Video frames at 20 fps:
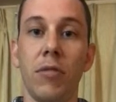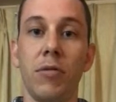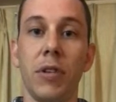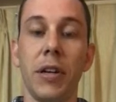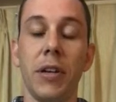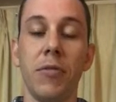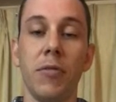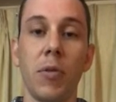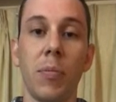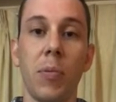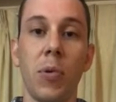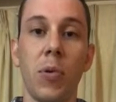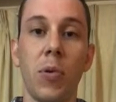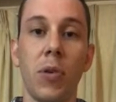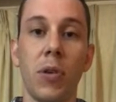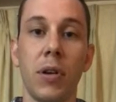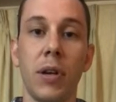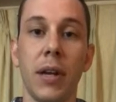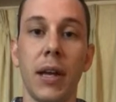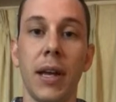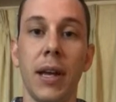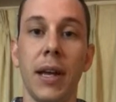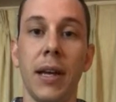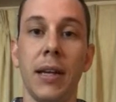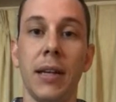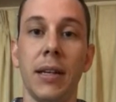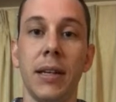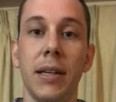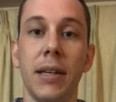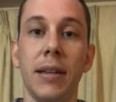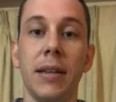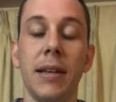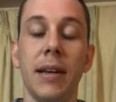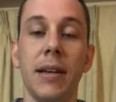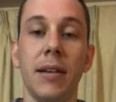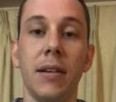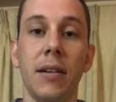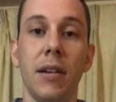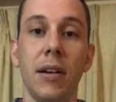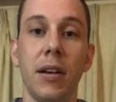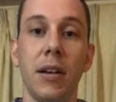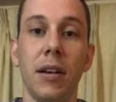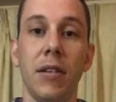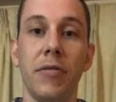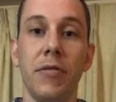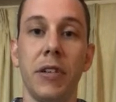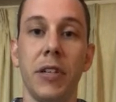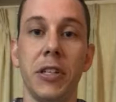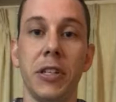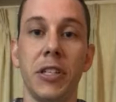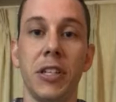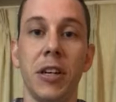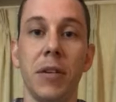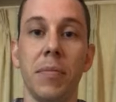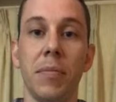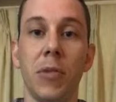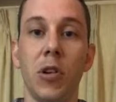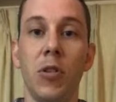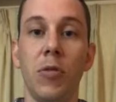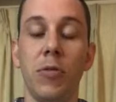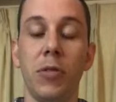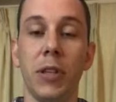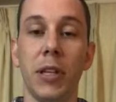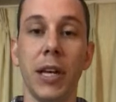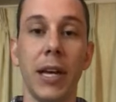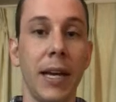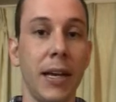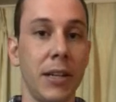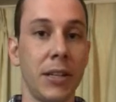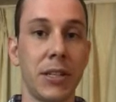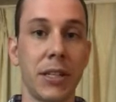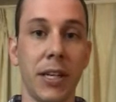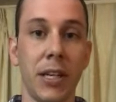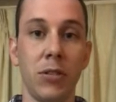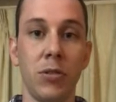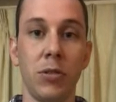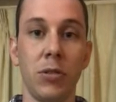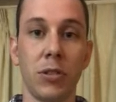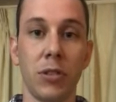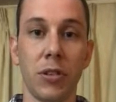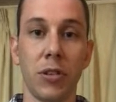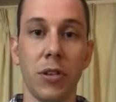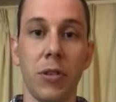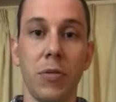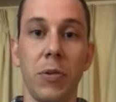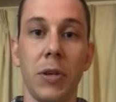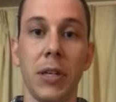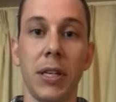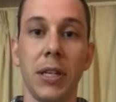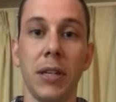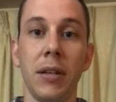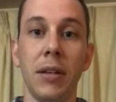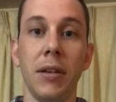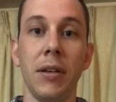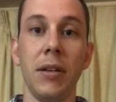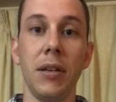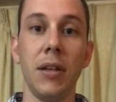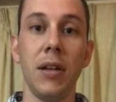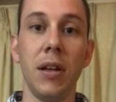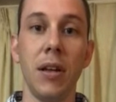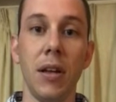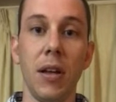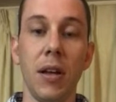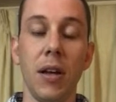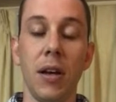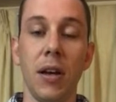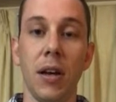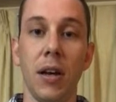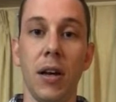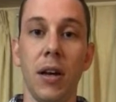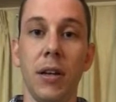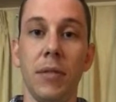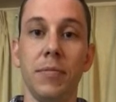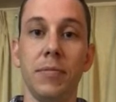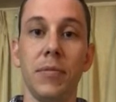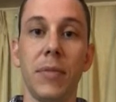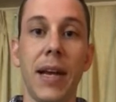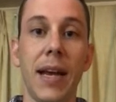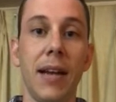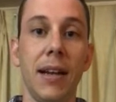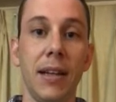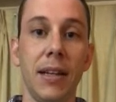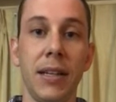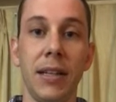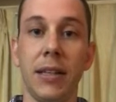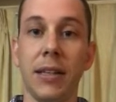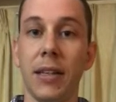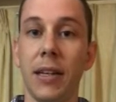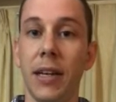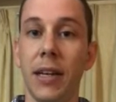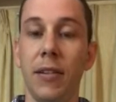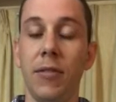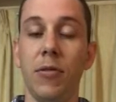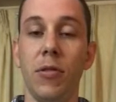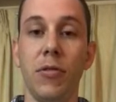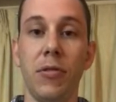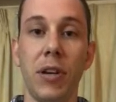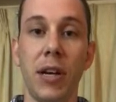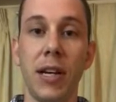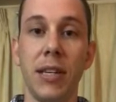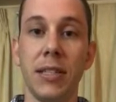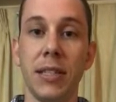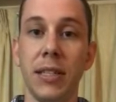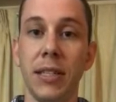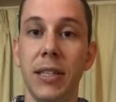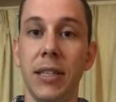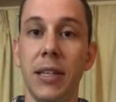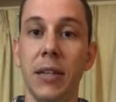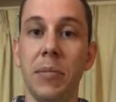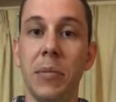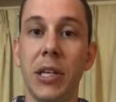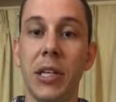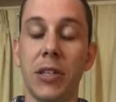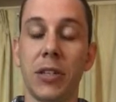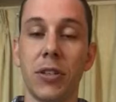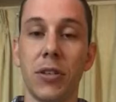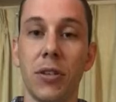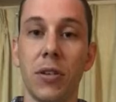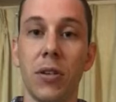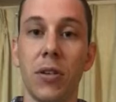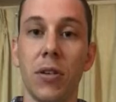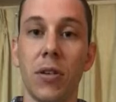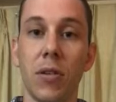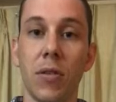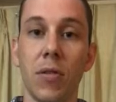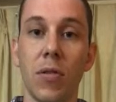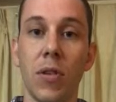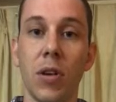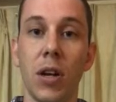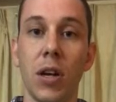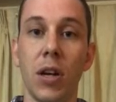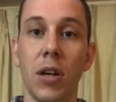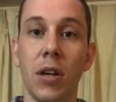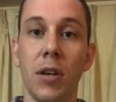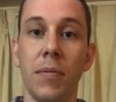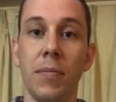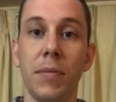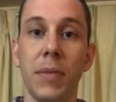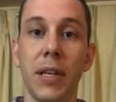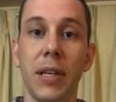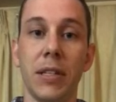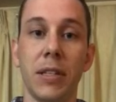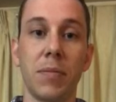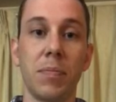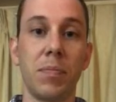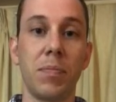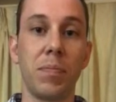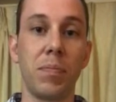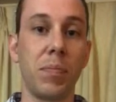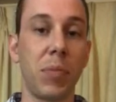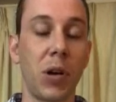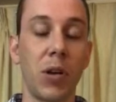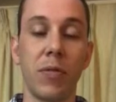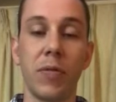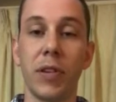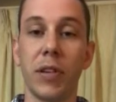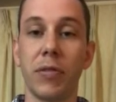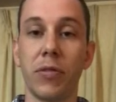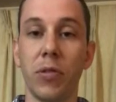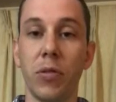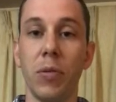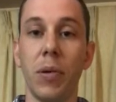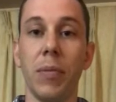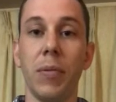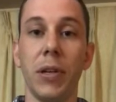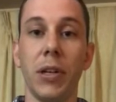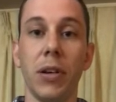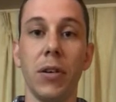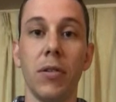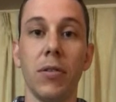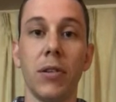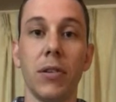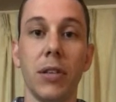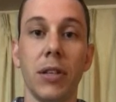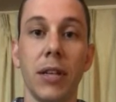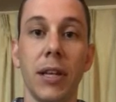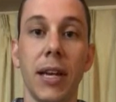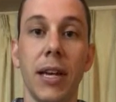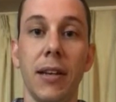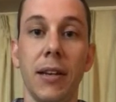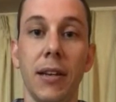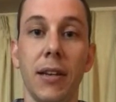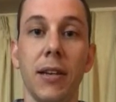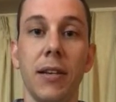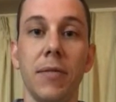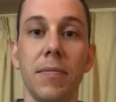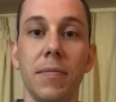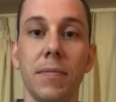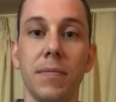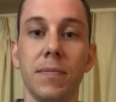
written report and get that finished up, hopefully ahead of schedule, so that we can edit it and revise it and make sure it's perfect for when we go to hand it in.